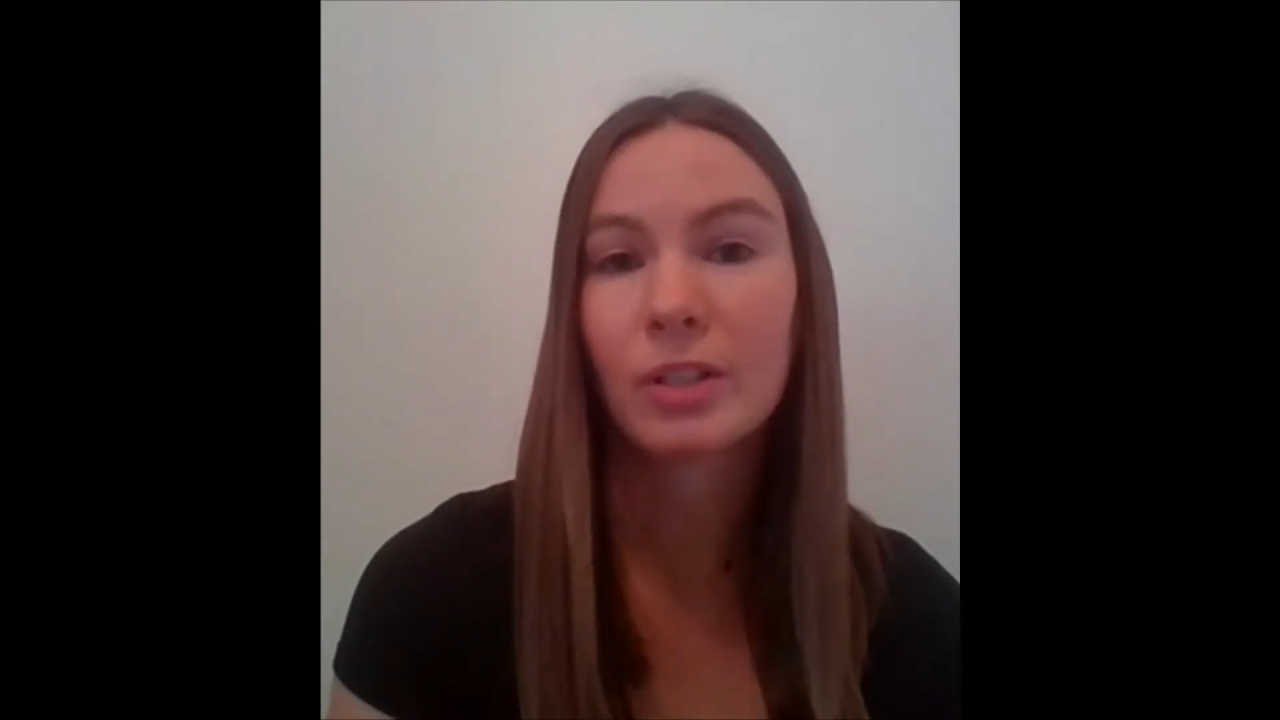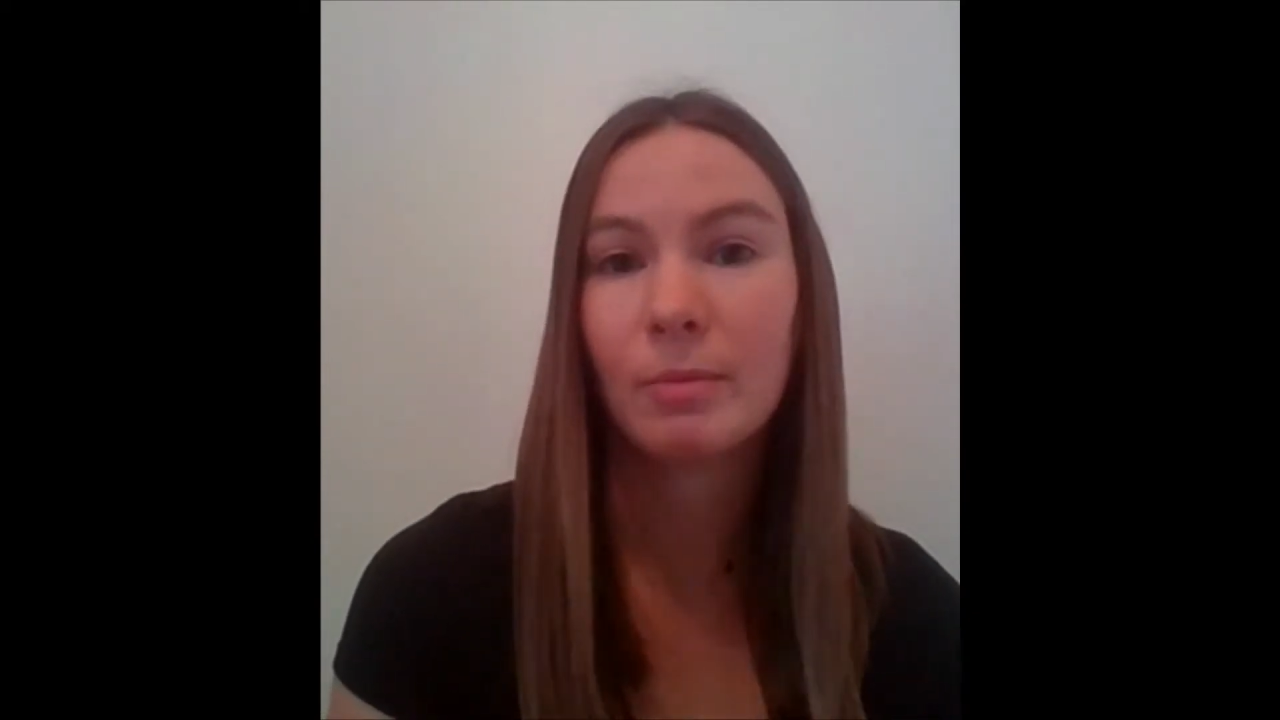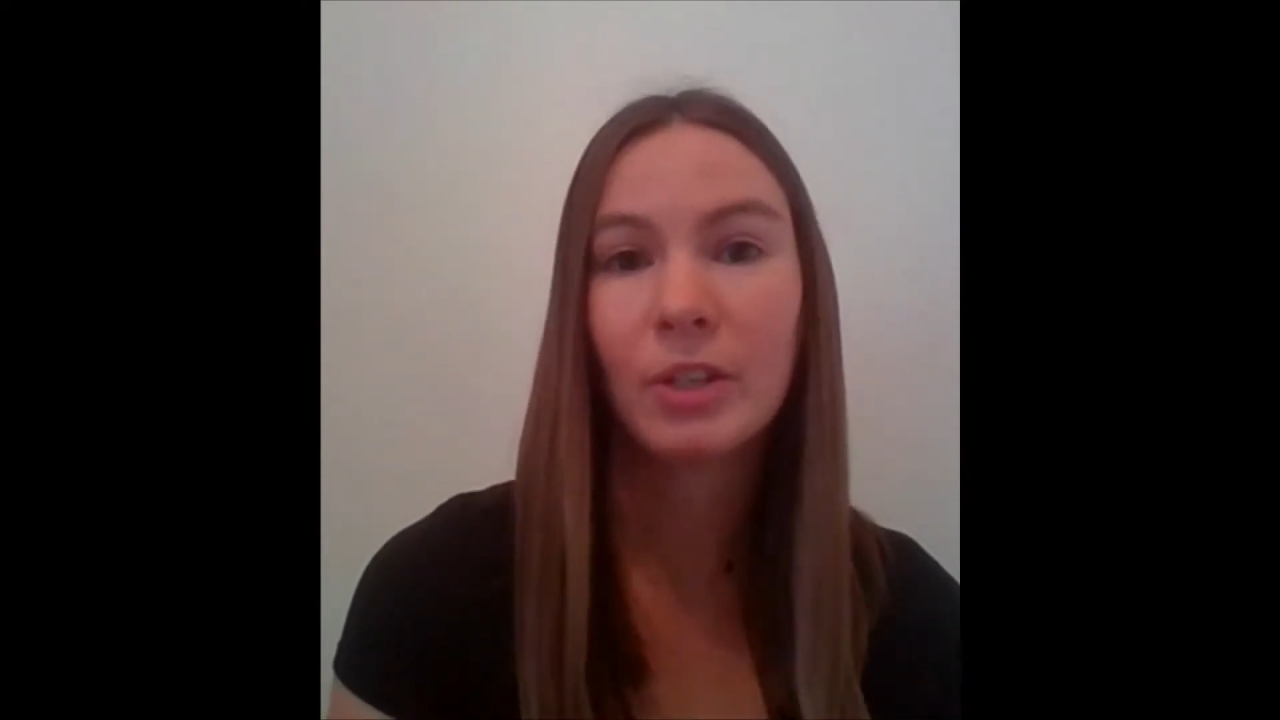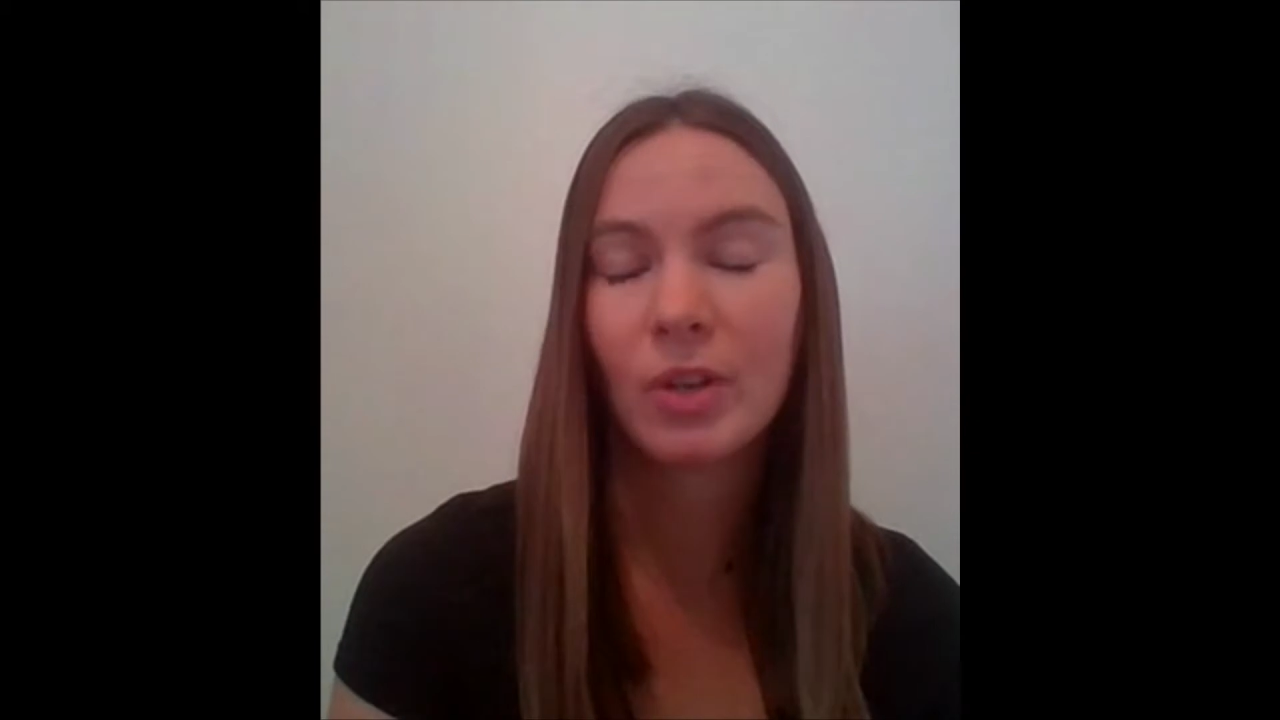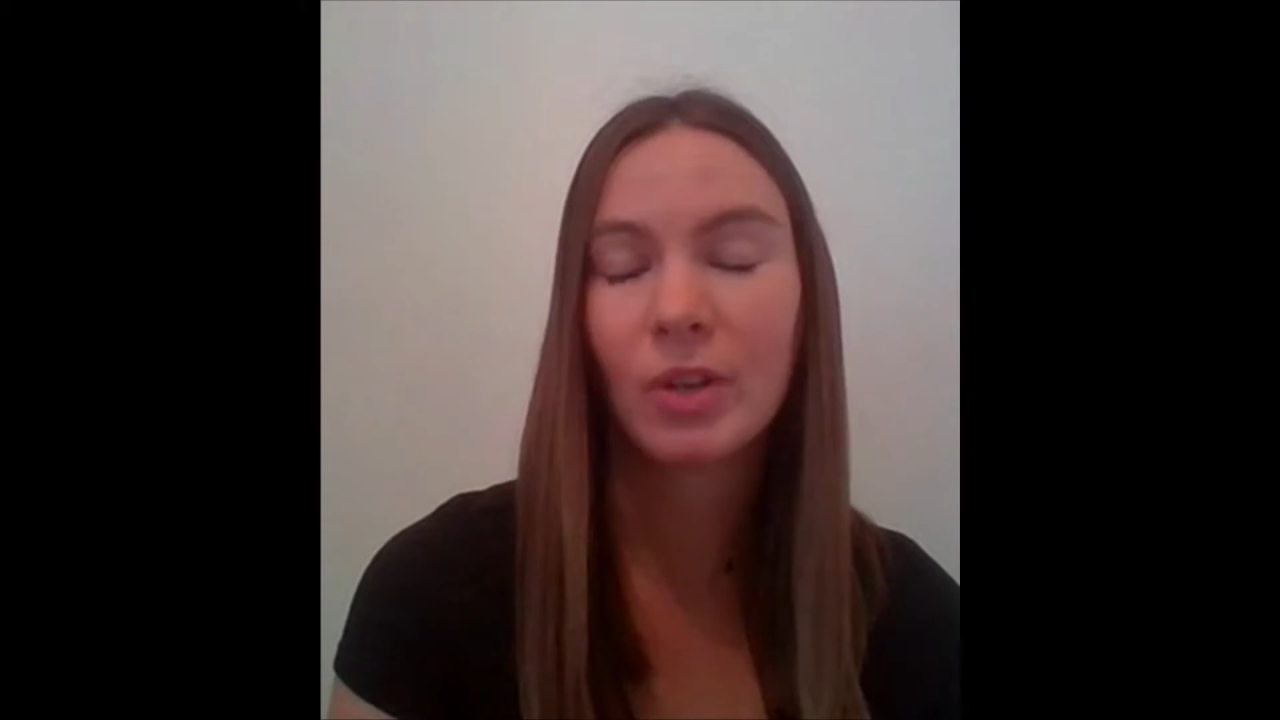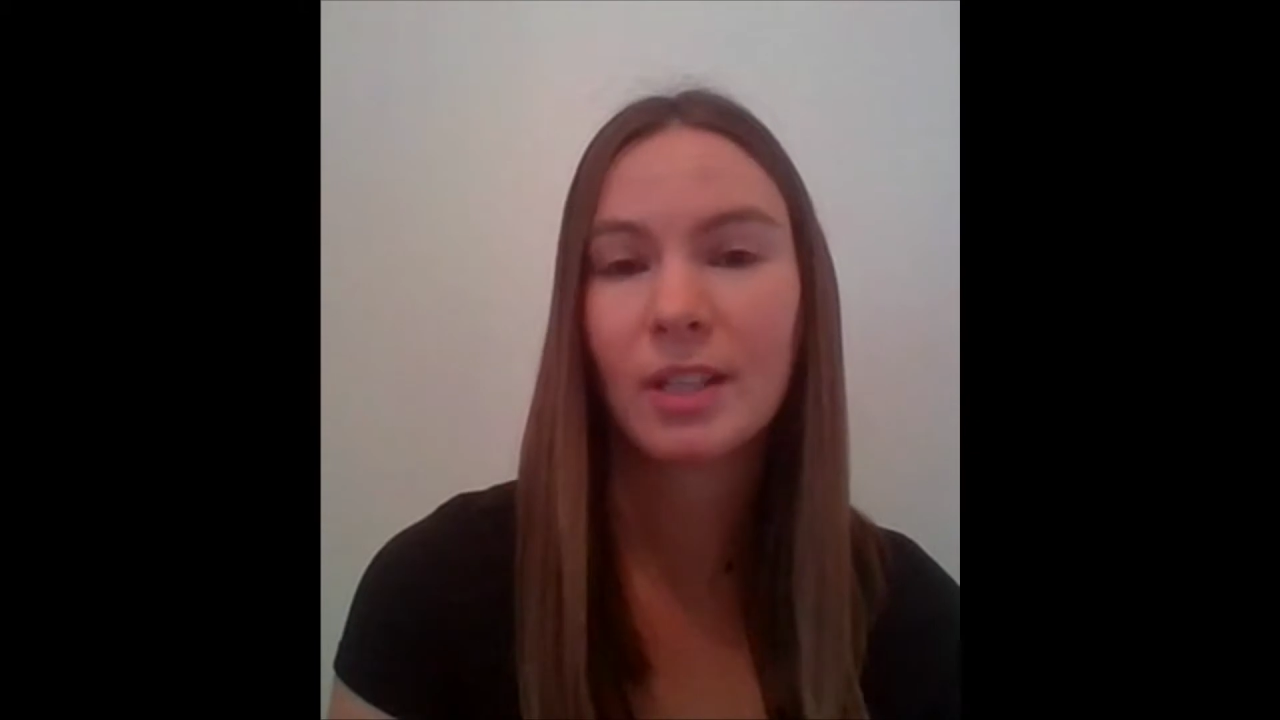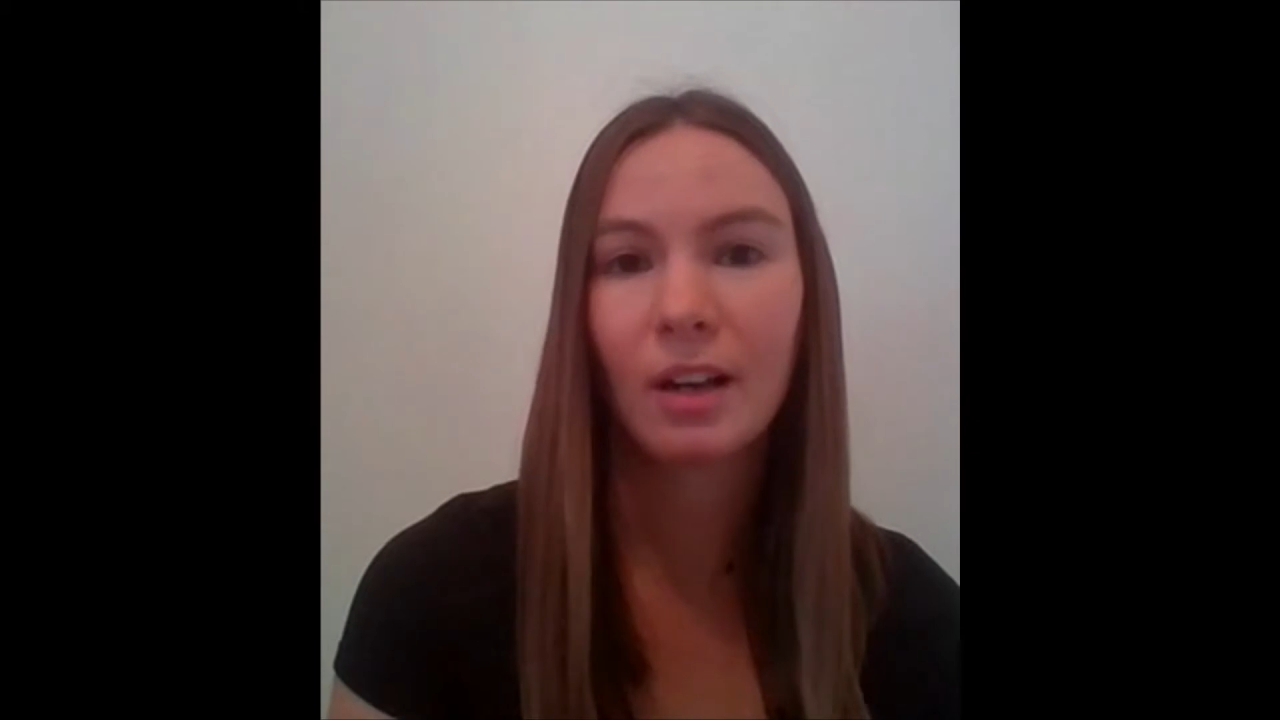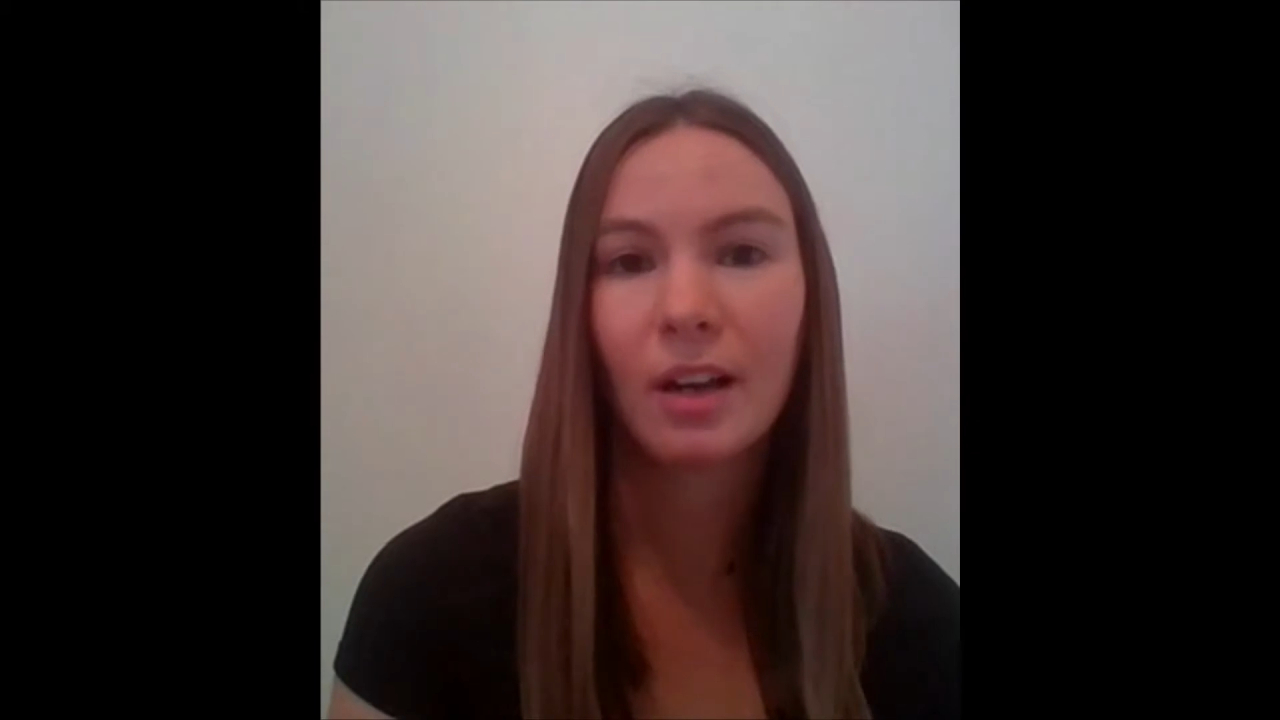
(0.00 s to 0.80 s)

some interesting